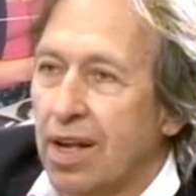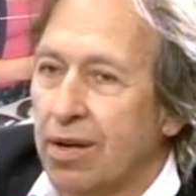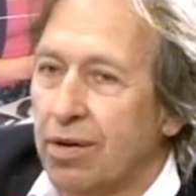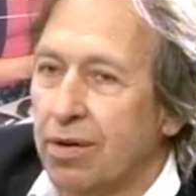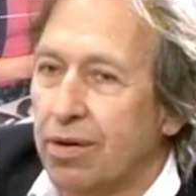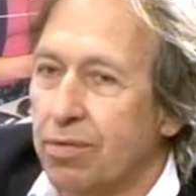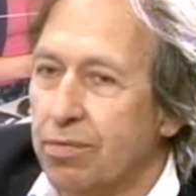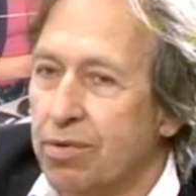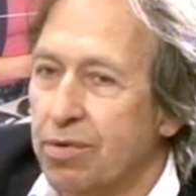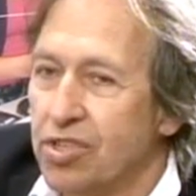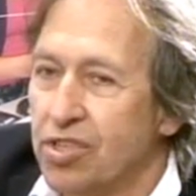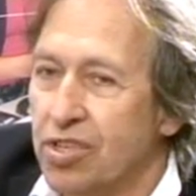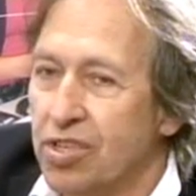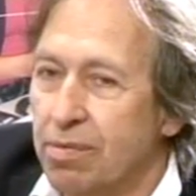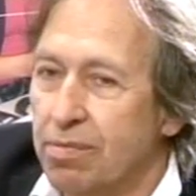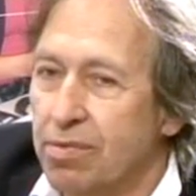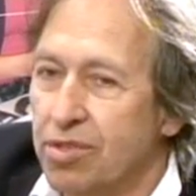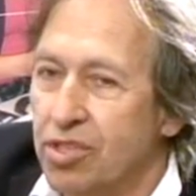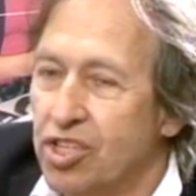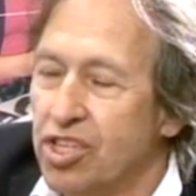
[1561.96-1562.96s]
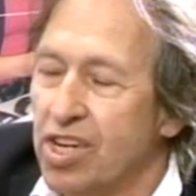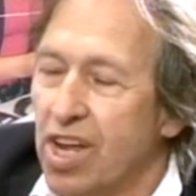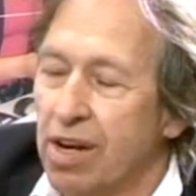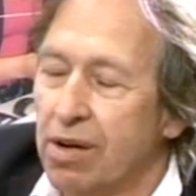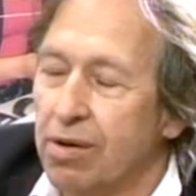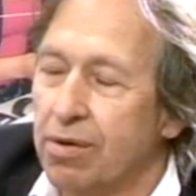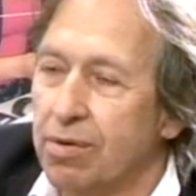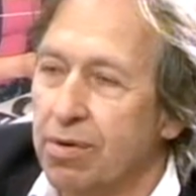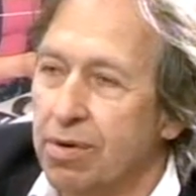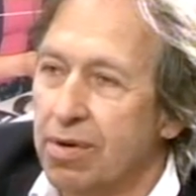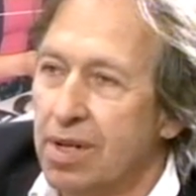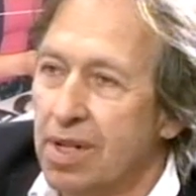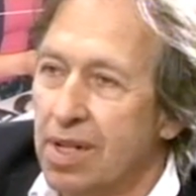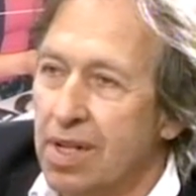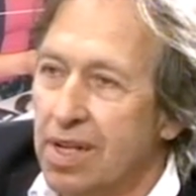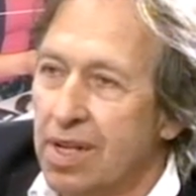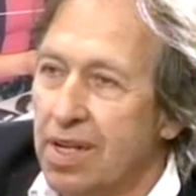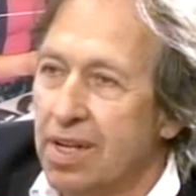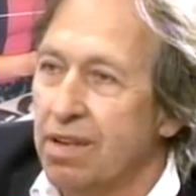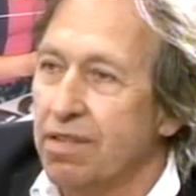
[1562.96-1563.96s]
or which seem shallow,
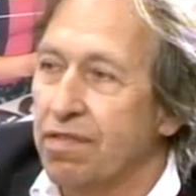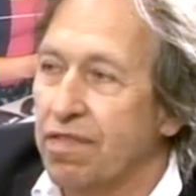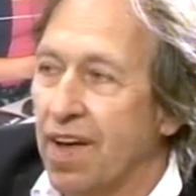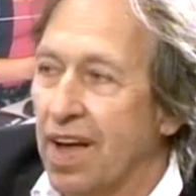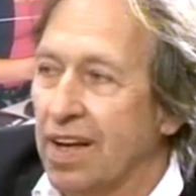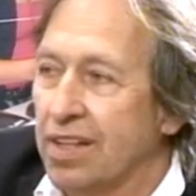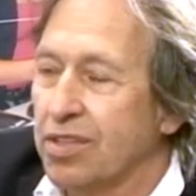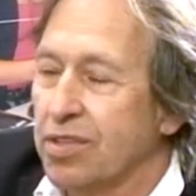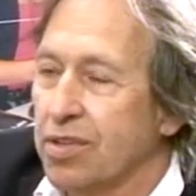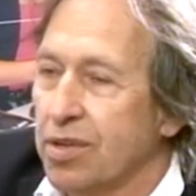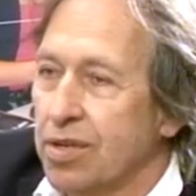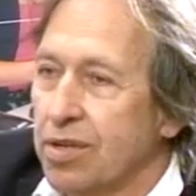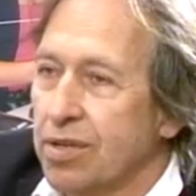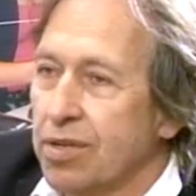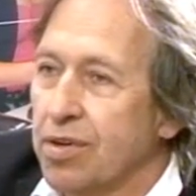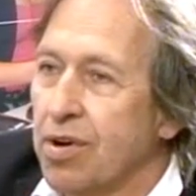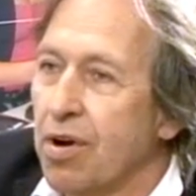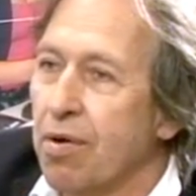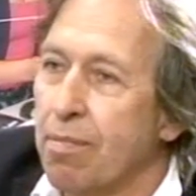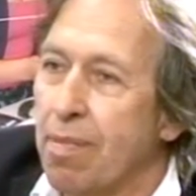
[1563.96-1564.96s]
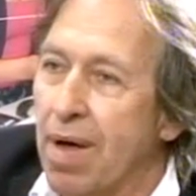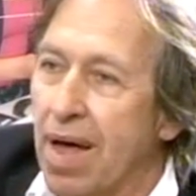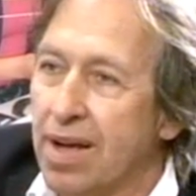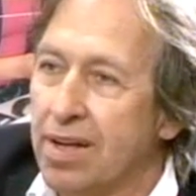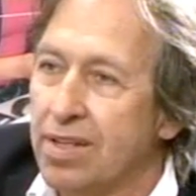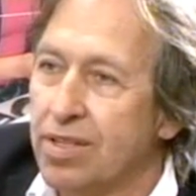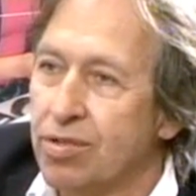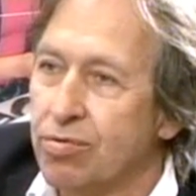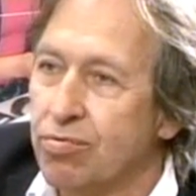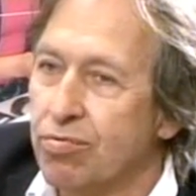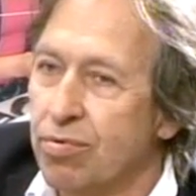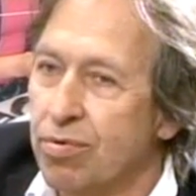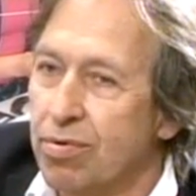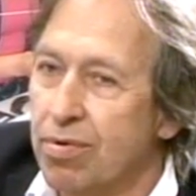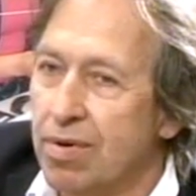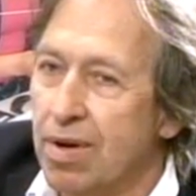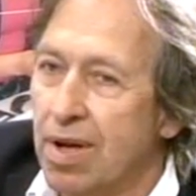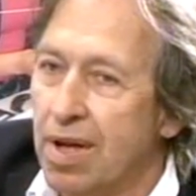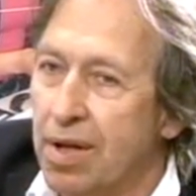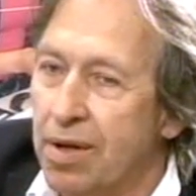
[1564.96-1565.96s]
in fact, come back
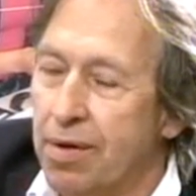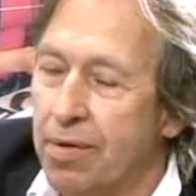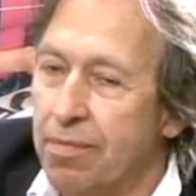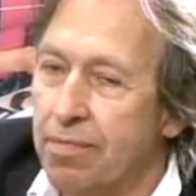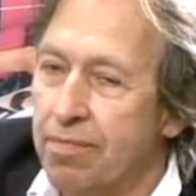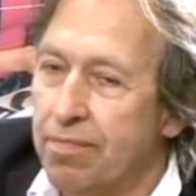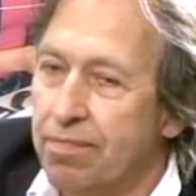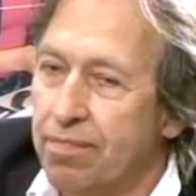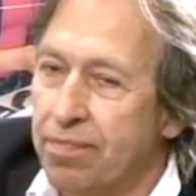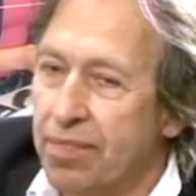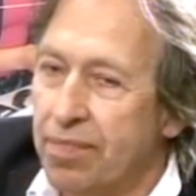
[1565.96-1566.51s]
through